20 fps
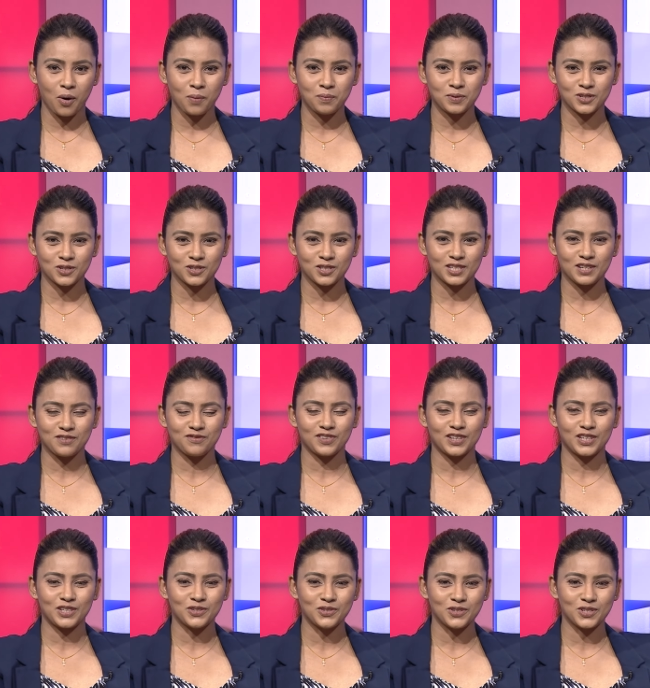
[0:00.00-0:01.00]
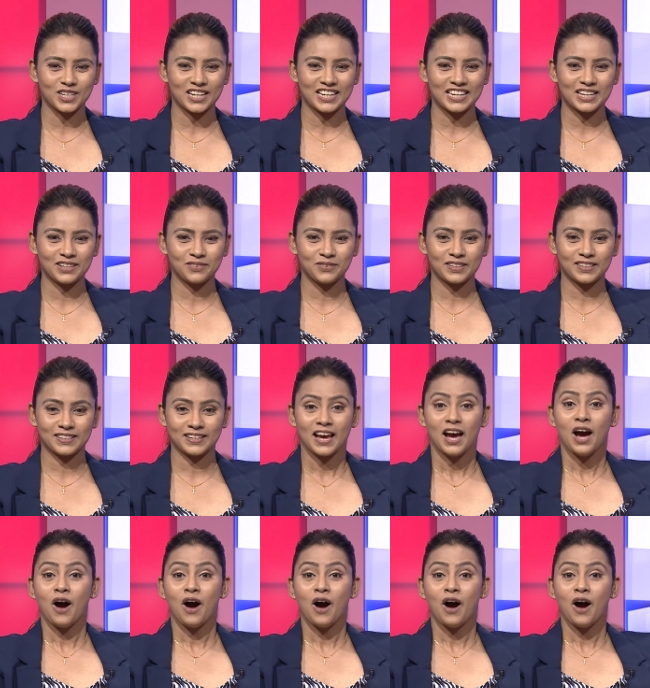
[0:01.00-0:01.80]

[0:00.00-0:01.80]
opportunity for you to connect with